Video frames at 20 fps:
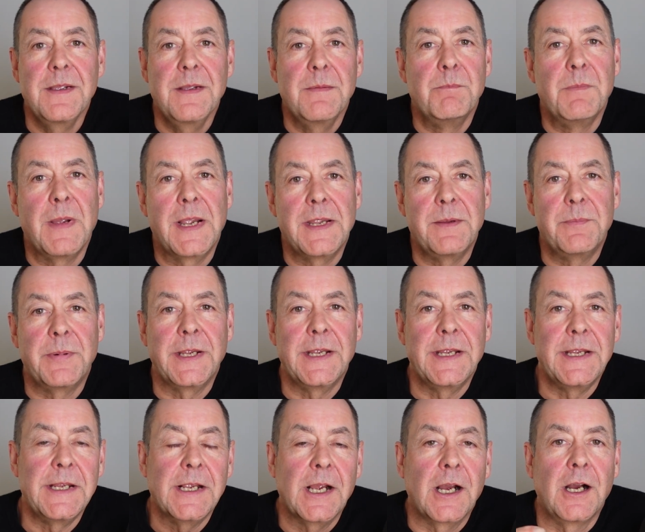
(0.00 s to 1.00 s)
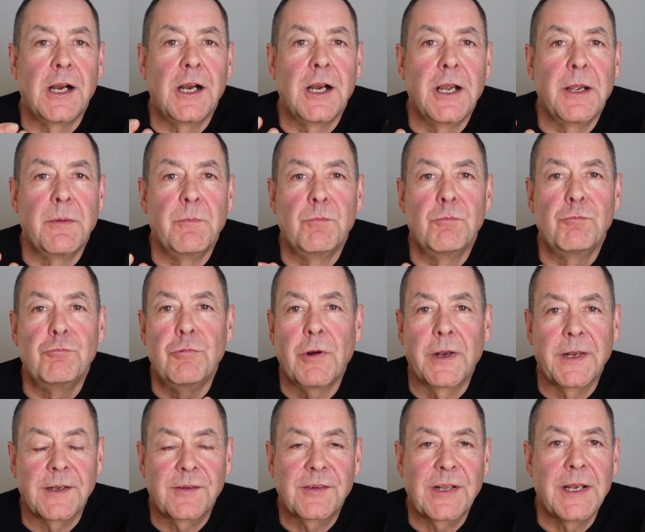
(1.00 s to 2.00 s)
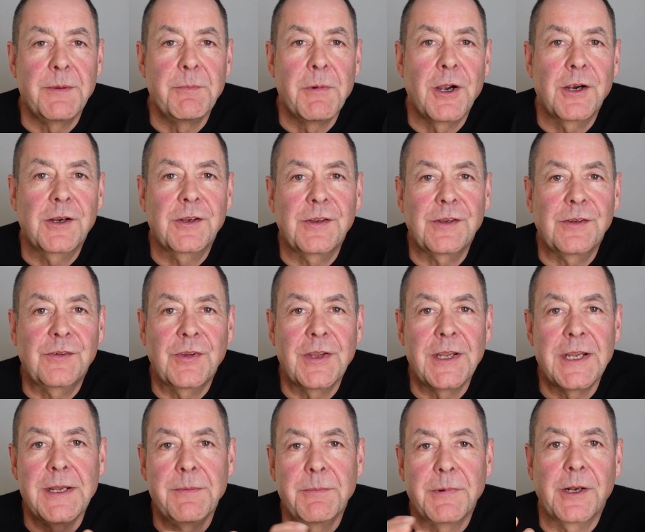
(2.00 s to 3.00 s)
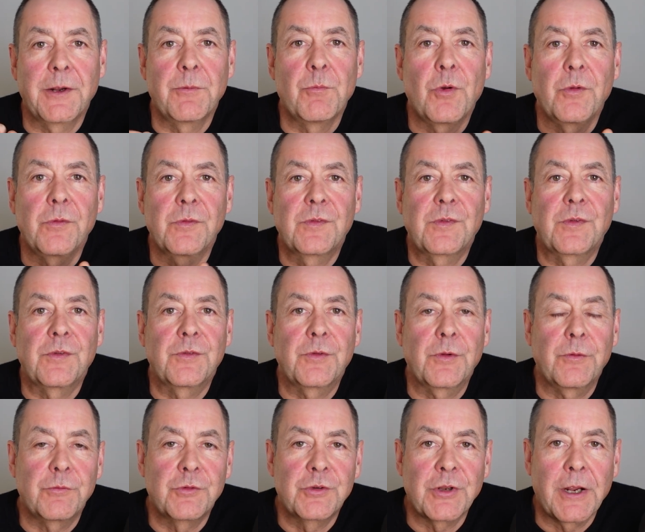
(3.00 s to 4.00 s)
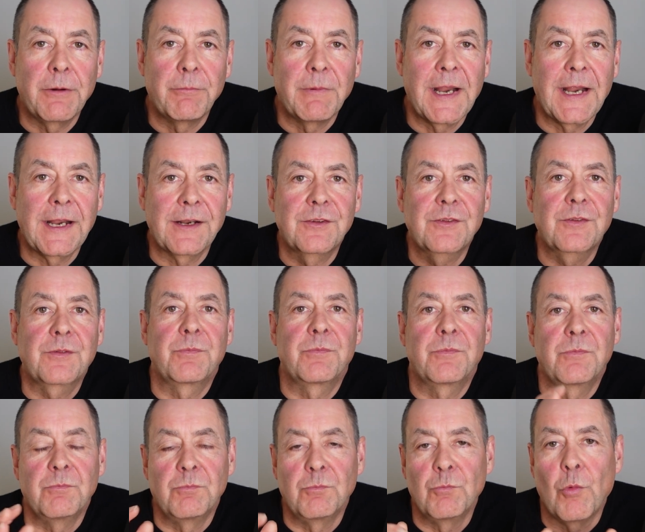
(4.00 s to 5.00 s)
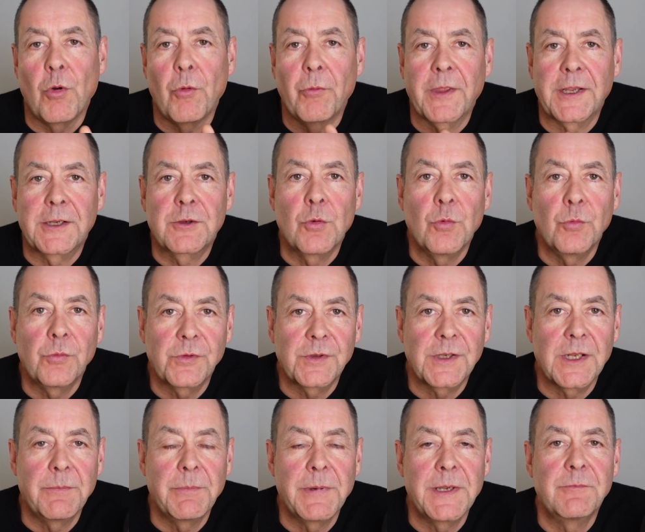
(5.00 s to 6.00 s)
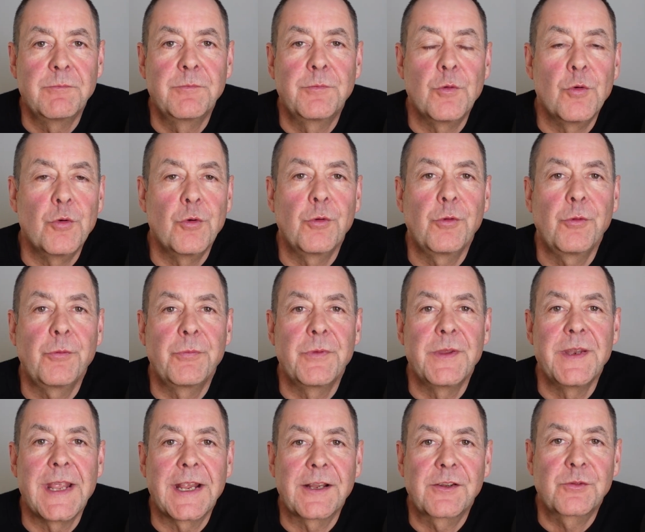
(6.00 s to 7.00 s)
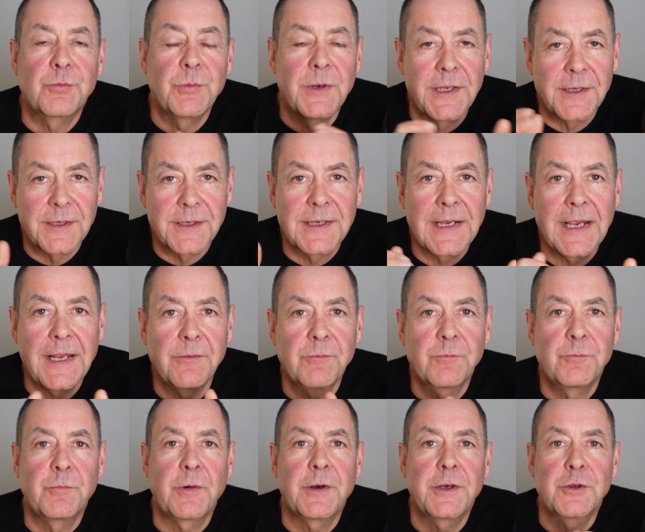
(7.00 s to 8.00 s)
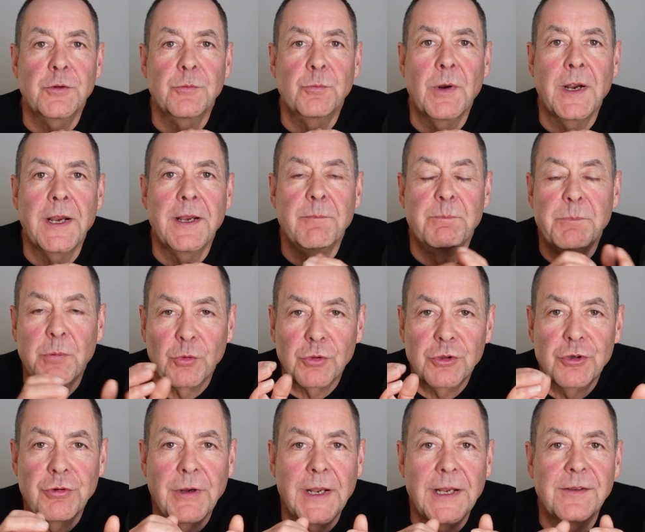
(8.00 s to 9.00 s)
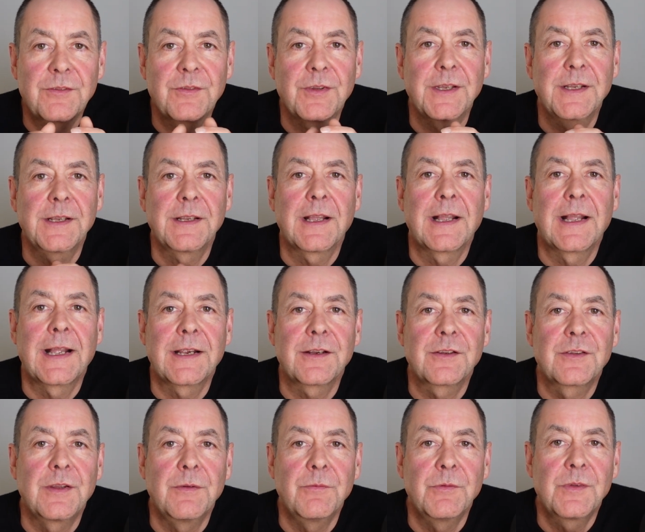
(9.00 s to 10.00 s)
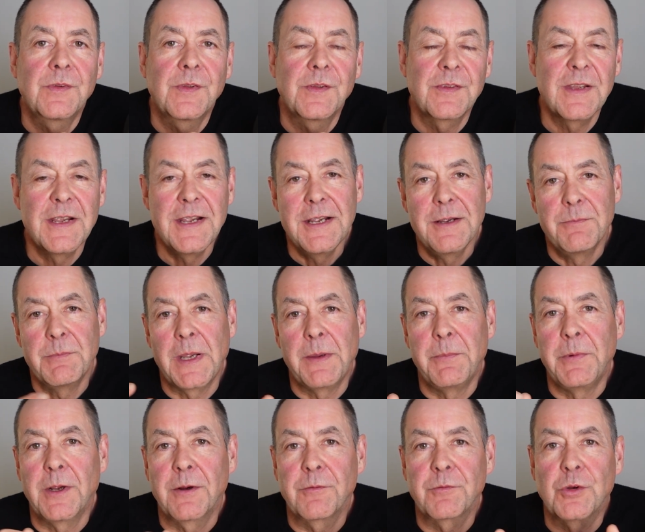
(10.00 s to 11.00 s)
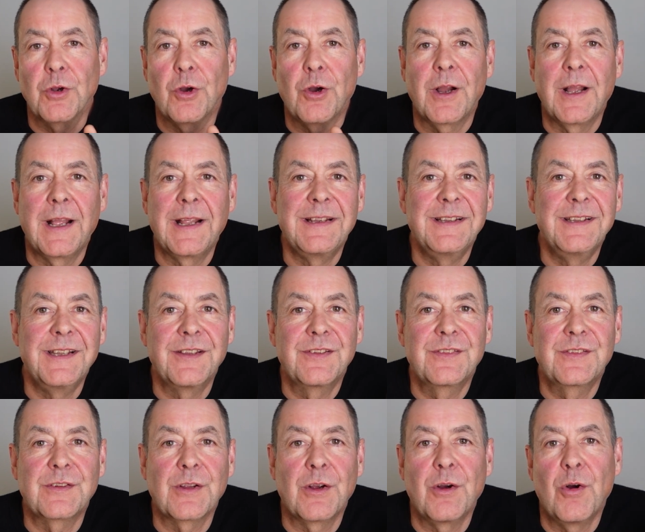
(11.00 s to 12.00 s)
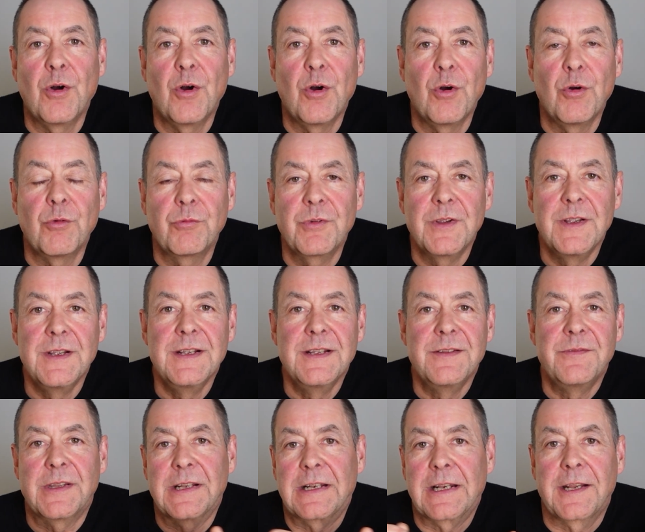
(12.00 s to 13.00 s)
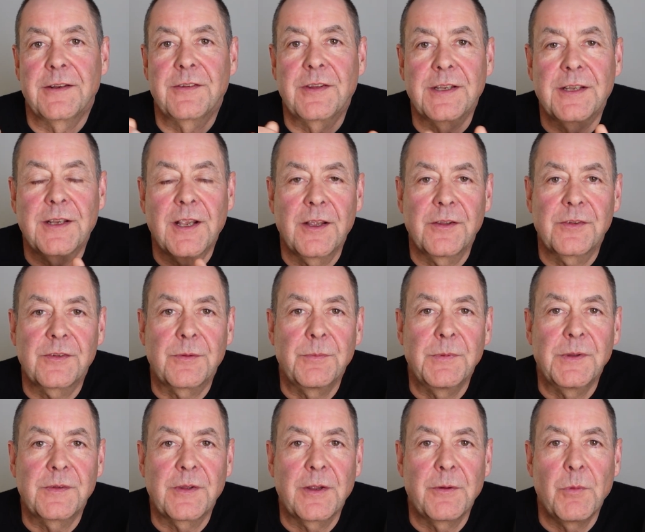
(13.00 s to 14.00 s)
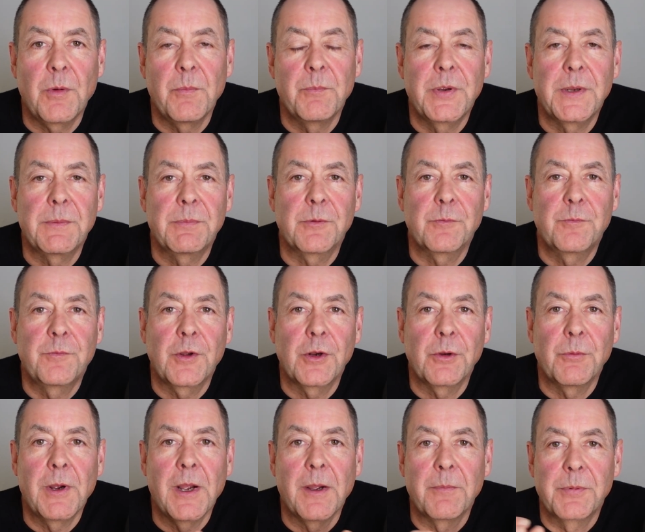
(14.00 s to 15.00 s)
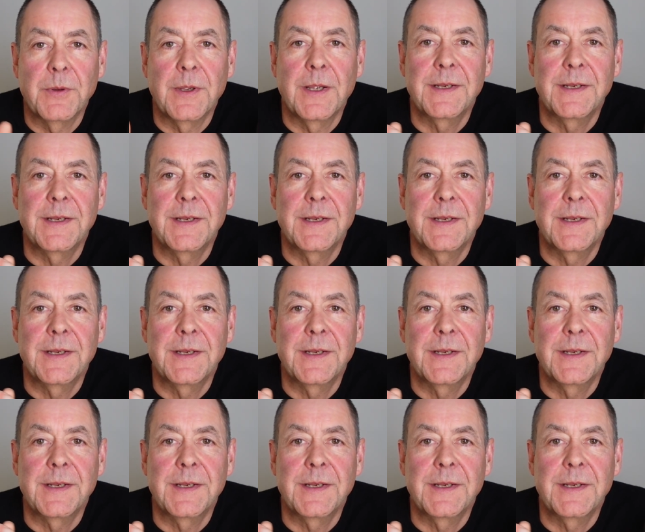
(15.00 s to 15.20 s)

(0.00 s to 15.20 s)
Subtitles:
Maybe I'm running a telemarketing team and I want to sort of direct what their calls are going to be for the next week. Again, very good way of bulk creating activities. Maybe I've got a list of neglected customers I want people to follow up.